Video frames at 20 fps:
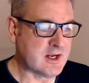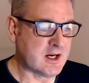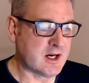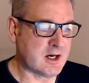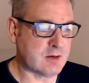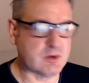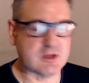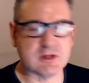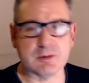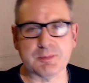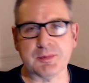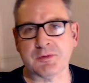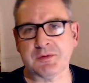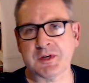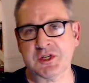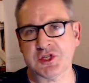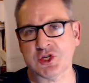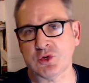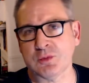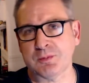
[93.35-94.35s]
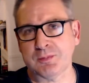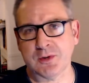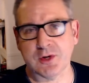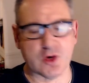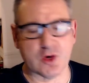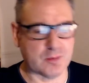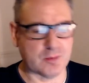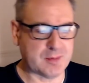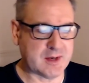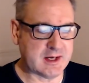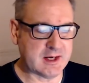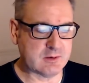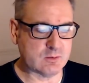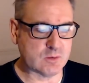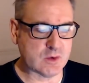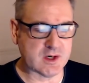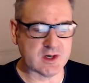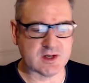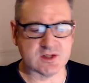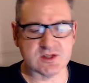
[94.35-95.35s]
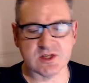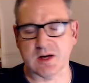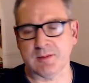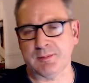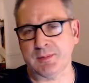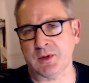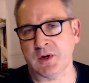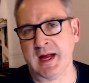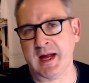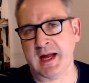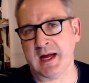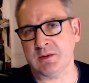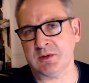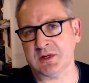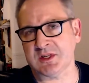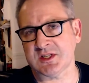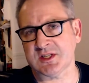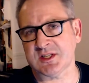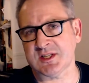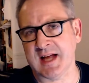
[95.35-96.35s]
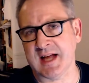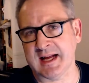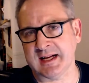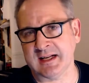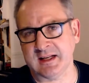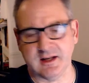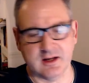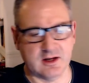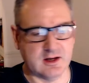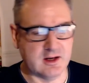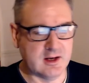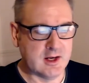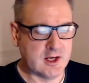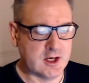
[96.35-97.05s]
with a provisional plot being worked up by Howard Sackler,